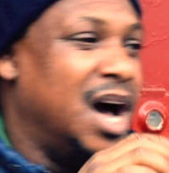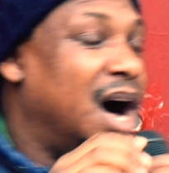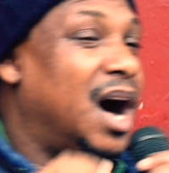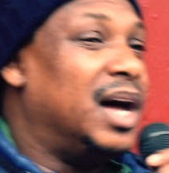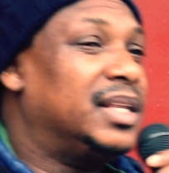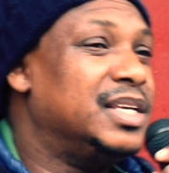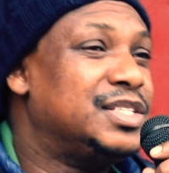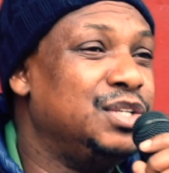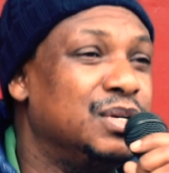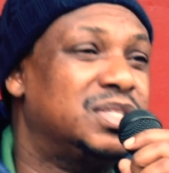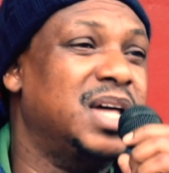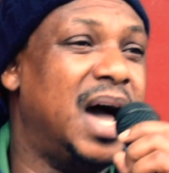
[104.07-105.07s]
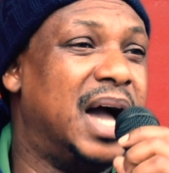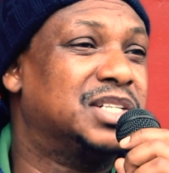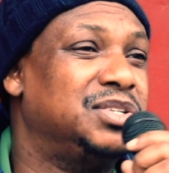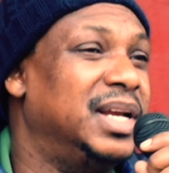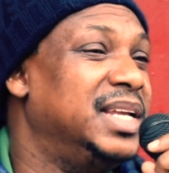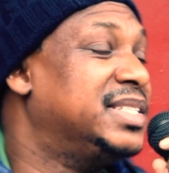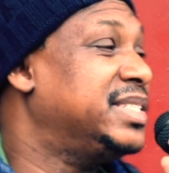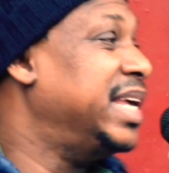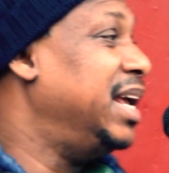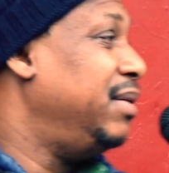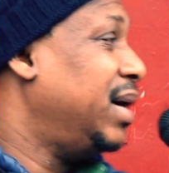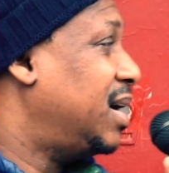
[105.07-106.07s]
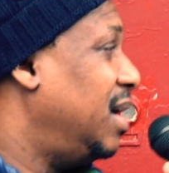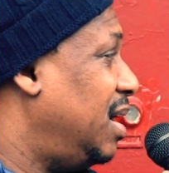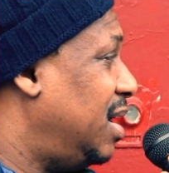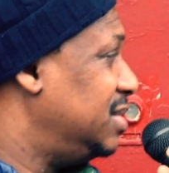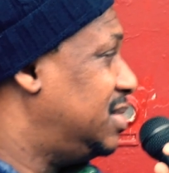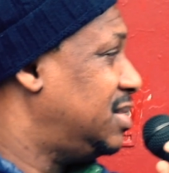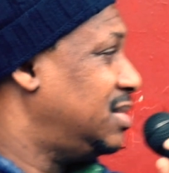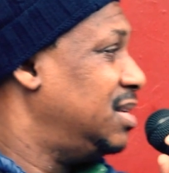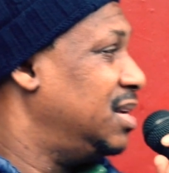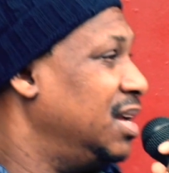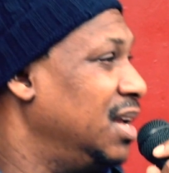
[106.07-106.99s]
artists used to actually sell records.